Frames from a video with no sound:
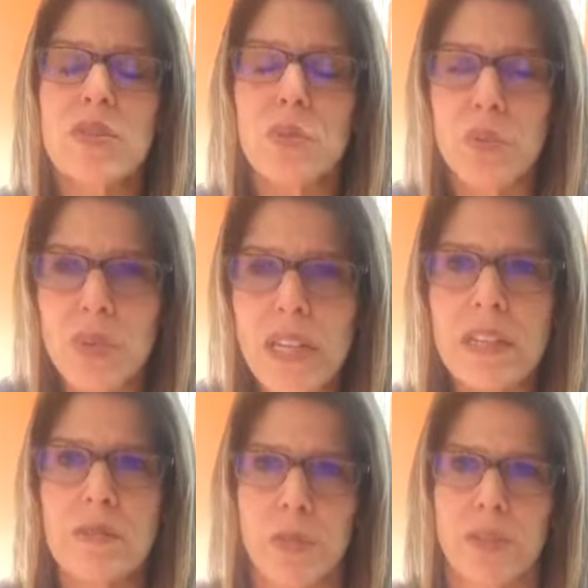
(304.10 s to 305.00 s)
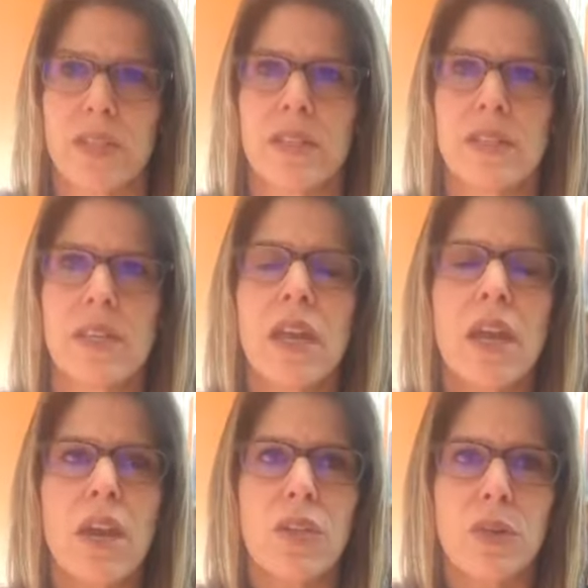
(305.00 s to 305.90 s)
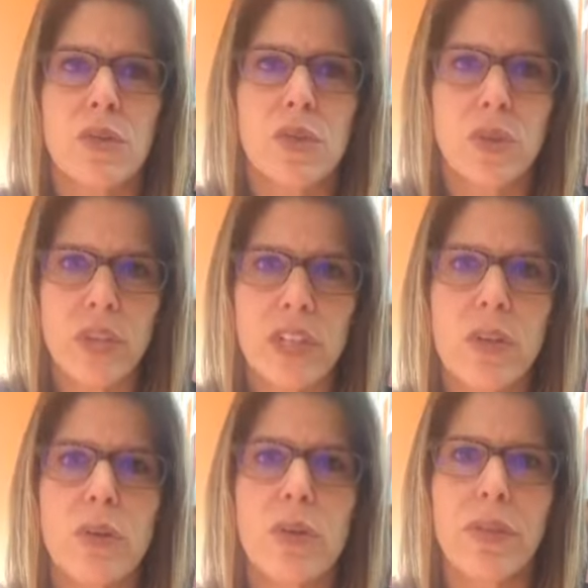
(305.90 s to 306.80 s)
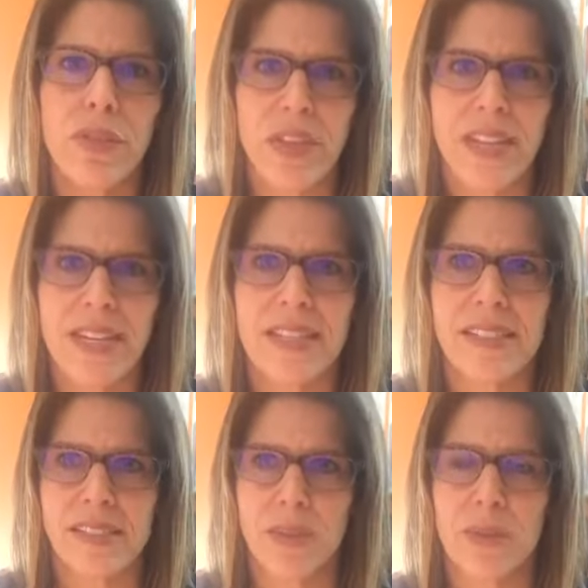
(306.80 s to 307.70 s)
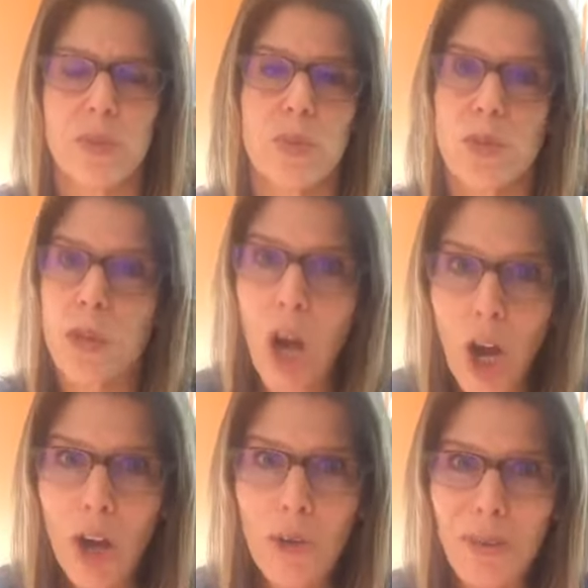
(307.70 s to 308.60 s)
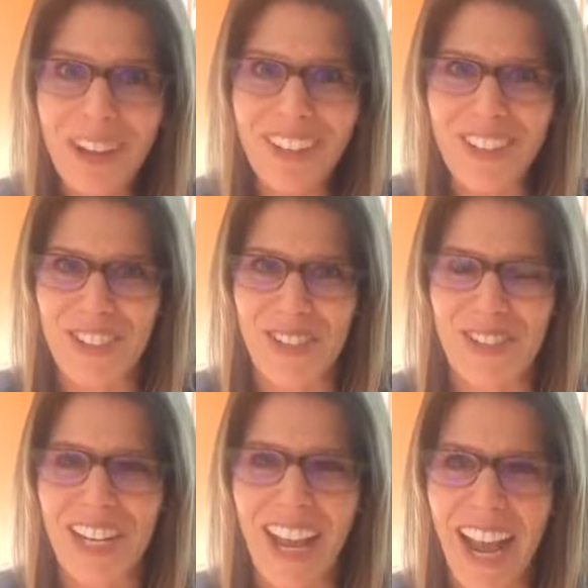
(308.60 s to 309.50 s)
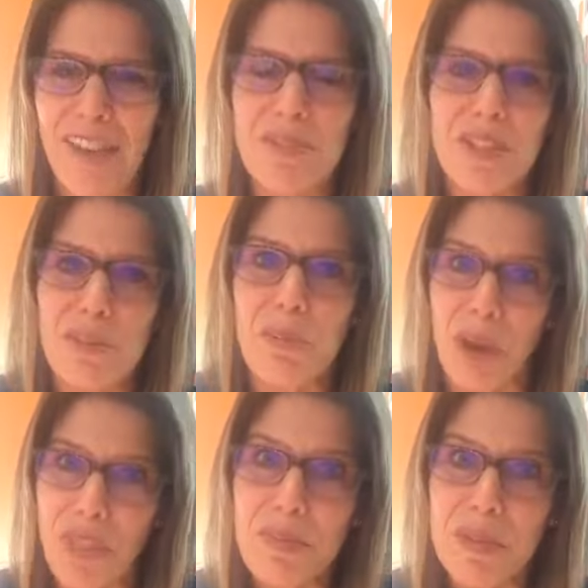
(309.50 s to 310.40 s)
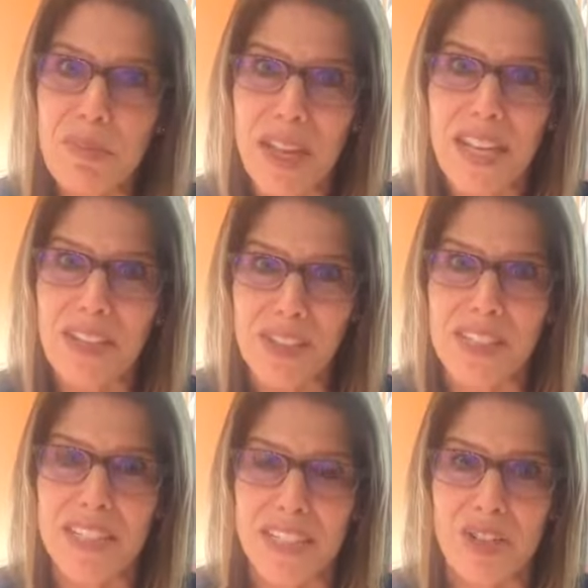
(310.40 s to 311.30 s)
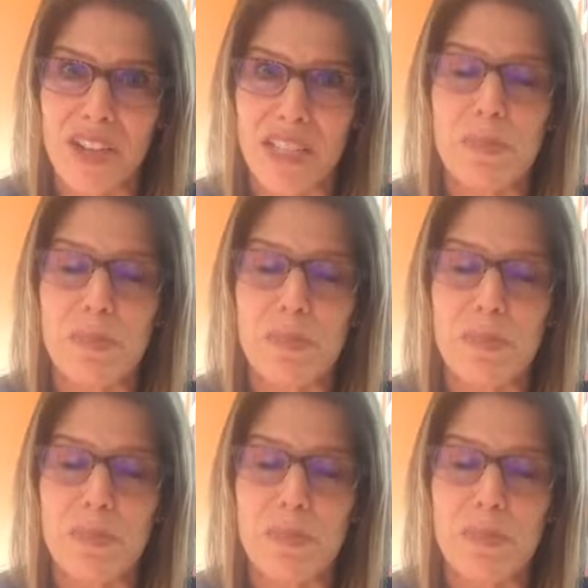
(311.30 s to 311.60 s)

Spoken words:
reinforces those critical thinking skills, which we all want our children to have because we want them to make good decisions.